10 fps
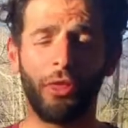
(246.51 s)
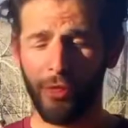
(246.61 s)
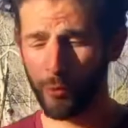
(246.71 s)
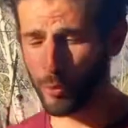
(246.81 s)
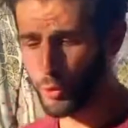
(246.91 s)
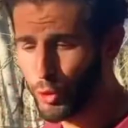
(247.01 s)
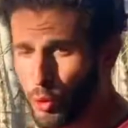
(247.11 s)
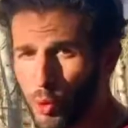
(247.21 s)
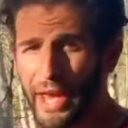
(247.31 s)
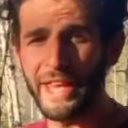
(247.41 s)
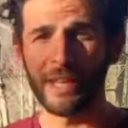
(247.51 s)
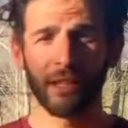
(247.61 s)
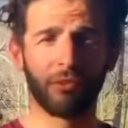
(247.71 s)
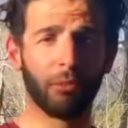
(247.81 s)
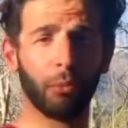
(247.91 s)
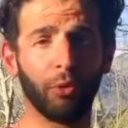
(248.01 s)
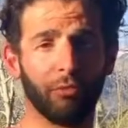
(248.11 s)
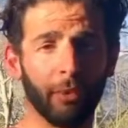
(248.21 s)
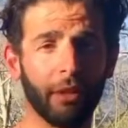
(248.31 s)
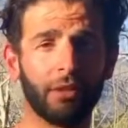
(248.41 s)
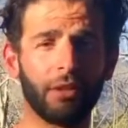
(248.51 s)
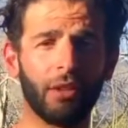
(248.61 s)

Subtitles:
through a given movement.